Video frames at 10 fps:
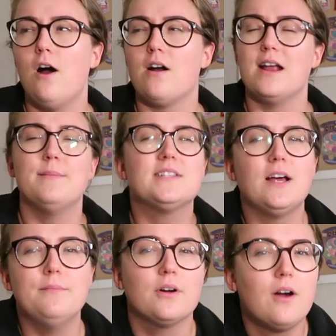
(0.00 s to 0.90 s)
our
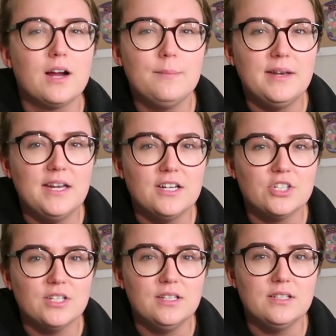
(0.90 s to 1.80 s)
Amazon book
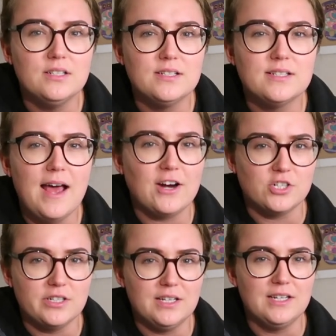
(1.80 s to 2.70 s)
recommendations
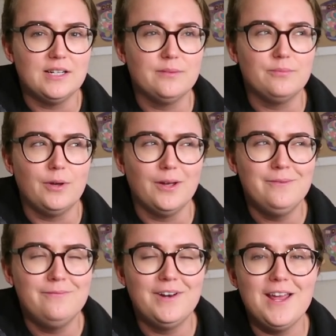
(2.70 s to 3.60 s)
actually
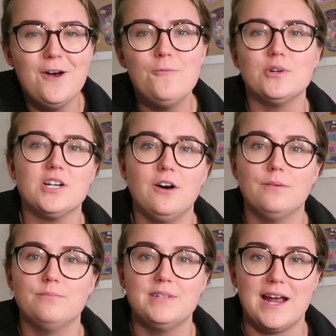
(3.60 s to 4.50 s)
good video, which
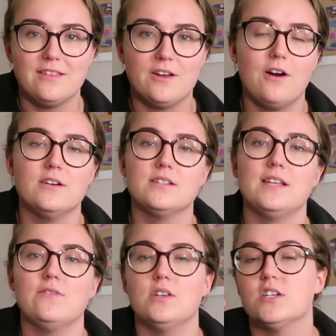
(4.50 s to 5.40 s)
I'll tag in the cards and
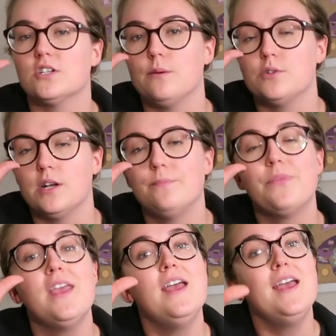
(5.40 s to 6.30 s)
leave in the
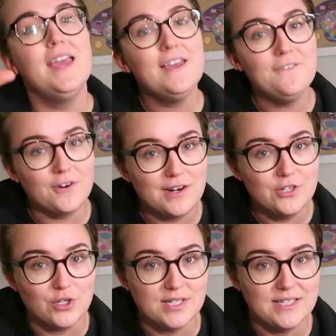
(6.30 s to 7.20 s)
description if you're
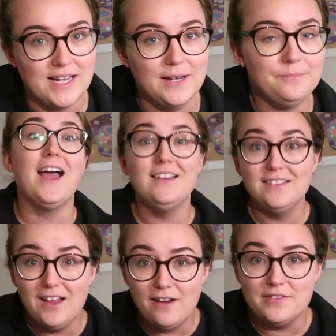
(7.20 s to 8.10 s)
interested. I
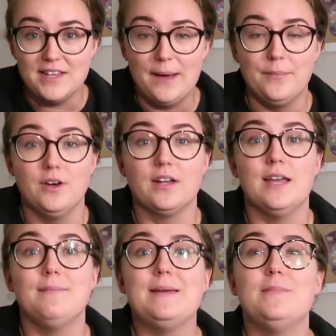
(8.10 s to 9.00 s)
loved that book.
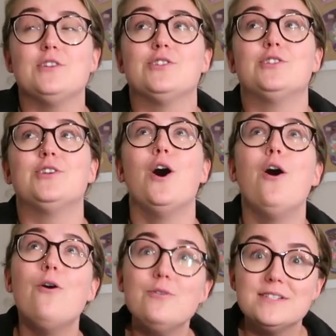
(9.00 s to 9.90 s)
It made me
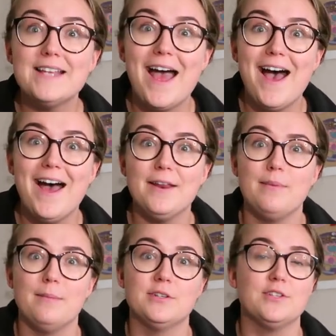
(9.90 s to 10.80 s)
so sad, it
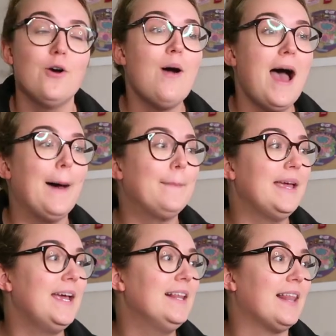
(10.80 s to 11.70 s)
made me so
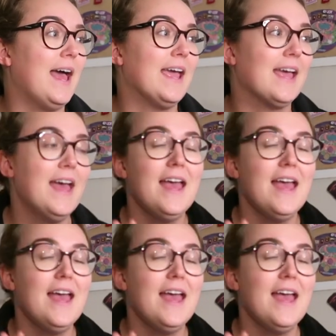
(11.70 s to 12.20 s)
happy, like